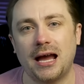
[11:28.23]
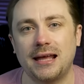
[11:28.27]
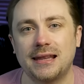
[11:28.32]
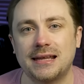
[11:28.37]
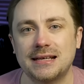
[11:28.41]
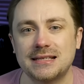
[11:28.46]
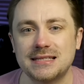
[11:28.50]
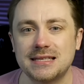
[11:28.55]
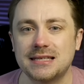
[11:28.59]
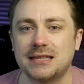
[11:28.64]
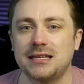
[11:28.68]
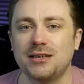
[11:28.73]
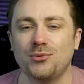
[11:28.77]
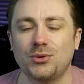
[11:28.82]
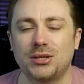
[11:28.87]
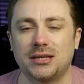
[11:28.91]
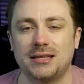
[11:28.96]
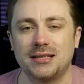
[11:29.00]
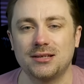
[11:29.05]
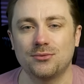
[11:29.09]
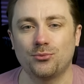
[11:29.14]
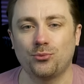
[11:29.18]
That's the thing
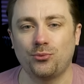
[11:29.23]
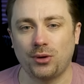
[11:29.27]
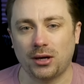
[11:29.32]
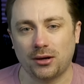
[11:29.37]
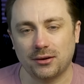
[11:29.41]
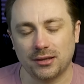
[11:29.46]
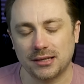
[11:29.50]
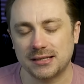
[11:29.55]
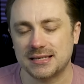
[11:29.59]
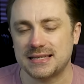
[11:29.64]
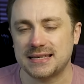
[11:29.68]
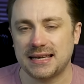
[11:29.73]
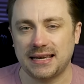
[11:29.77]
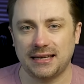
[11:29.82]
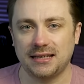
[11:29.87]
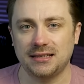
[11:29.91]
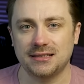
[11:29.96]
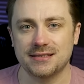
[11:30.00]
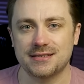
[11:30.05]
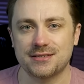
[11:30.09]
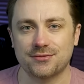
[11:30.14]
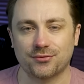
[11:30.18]
with where this
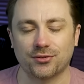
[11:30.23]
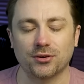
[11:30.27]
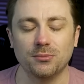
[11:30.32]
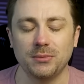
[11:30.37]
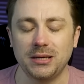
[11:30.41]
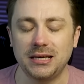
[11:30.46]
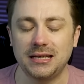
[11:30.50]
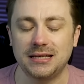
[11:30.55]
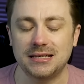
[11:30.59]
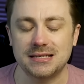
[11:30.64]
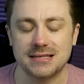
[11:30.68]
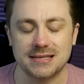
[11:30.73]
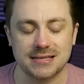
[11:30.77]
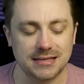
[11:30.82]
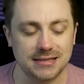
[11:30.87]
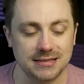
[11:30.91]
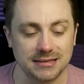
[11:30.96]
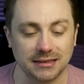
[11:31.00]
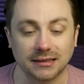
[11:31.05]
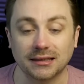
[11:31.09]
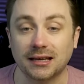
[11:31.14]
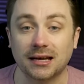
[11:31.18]
ends for me, is
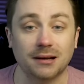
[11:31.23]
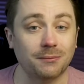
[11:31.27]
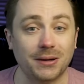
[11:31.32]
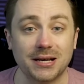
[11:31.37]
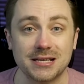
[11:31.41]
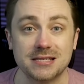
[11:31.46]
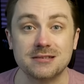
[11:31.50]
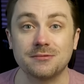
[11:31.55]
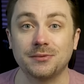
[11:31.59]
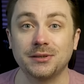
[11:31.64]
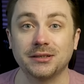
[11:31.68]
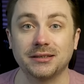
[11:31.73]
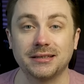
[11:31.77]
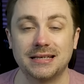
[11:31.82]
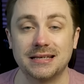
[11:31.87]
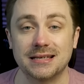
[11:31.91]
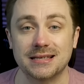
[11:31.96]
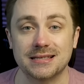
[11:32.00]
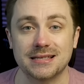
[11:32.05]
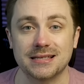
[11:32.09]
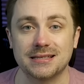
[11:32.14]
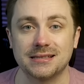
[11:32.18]
it's a lot of
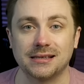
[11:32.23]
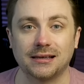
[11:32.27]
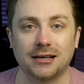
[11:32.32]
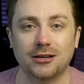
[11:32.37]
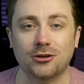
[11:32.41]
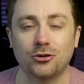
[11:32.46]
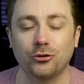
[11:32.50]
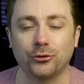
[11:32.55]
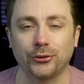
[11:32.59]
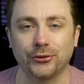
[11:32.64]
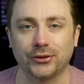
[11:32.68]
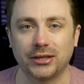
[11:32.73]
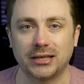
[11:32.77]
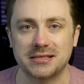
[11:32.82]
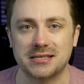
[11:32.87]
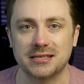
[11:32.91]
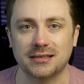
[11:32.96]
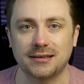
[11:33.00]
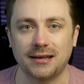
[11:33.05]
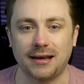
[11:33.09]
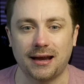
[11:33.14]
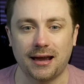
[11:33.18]
possibilities. It's a lot of cool things
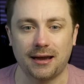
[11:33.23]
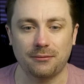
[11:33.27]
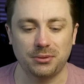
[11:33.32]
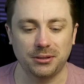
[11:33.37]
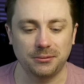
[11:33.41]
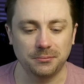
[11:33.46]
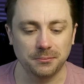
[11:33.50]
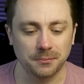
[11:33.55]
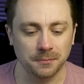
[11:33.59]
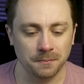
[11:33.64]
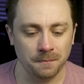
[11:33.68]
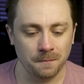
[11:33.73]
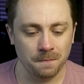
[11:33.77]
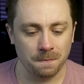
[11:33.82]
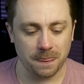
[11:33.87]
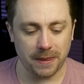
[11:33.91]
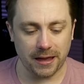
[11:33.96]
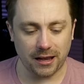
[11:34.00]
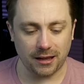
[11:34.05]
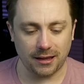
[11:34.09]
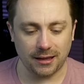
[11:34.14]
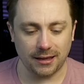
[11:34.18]
that can happen,
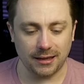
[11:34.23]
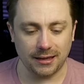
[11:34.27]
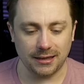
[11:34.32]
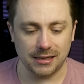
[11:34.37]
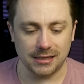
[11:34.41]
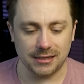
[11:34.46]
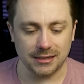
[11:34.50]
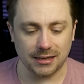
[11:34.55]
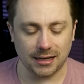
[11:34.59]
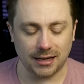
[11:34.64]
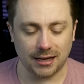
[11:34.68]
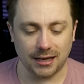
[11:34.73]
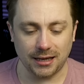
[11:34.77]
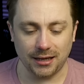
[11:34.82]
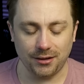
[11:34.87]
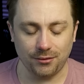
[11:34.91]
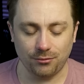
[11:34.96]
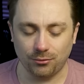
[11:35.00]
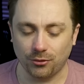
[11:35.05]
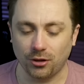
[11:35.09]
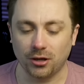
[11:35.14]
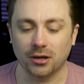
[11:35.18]
and
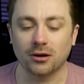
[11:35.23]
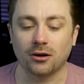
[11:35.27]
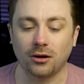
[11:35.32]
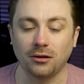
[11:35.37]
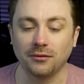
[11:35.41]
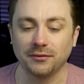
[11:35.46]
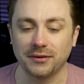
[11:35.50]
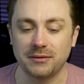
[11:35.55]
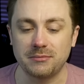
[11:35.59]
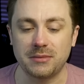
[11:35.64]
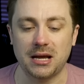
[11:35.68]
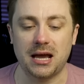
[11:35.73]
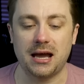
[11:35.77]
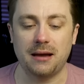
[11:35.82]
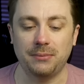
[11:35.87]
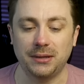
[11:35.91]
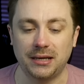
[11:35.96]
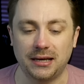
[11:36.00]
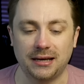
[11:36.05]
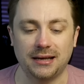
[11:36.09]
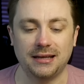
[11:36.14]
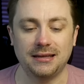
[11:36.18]
I want all of them to
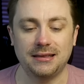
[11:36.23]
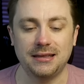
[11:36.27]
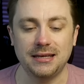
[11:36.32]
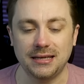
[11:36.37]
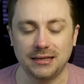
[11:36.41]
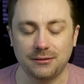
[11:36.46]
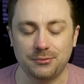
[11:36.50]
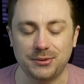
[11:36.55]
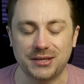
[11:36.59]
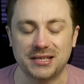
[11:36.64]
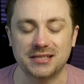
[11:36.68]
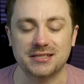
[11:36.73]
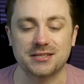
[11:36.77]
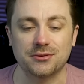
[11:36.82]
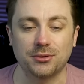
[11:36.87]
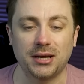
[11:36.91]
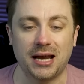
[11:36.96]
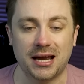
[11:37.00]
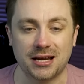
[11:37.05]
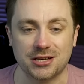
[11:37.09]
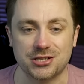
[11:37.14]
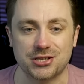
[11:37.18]
happen. And I think because the
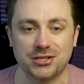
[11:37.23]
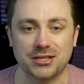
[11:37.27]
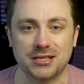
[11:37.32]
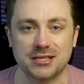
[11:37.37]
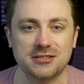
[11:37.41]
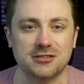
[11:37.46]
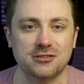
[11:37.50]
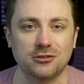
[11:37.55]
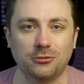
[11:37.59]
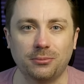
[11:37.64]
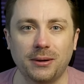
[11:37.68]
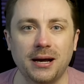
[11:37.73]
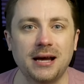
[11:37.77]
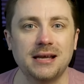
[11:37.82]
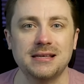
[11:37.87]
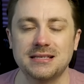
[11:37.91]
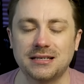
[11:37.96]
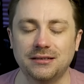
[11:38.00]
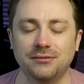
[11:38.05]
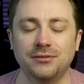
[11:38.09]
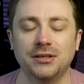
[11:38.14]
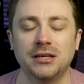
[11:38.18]
reaction to this is so
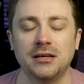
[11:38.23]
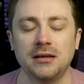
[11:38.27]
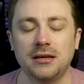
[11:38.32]
positive,